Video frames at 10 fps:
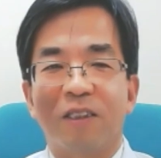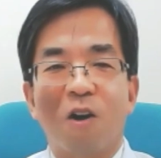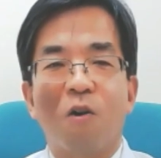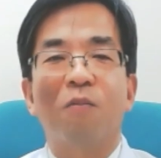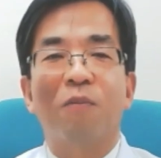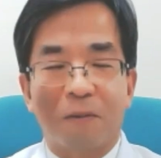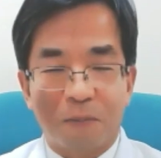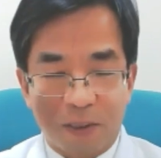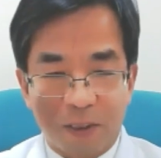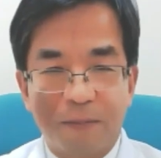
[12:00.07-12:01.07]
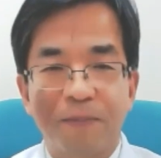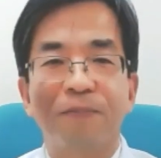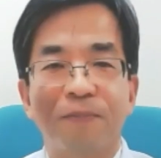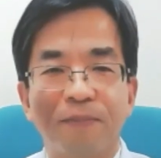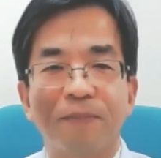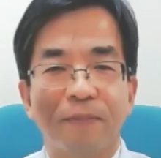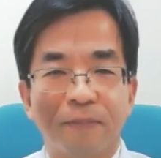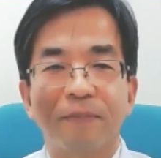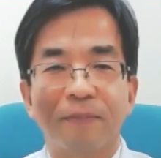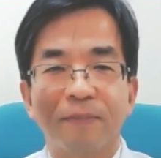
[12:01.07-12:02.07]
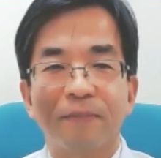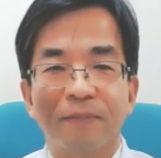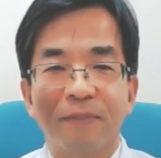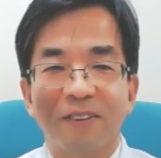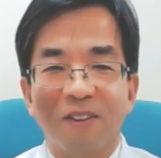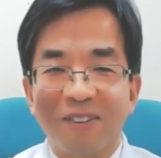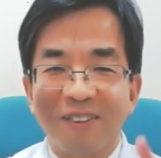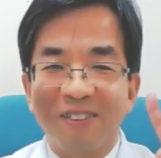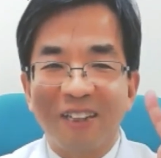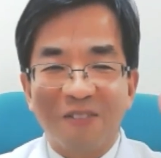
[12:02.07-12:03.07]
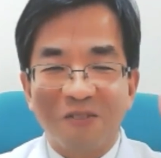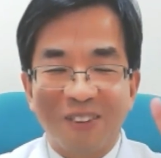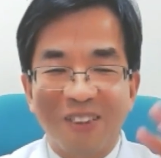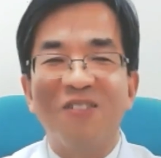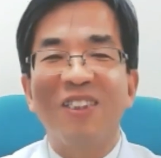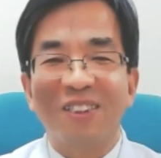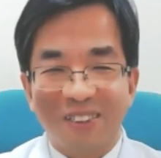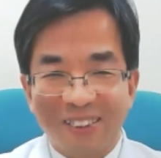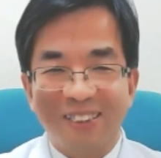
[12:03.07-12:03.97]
home blood pressure. So we have 3 missions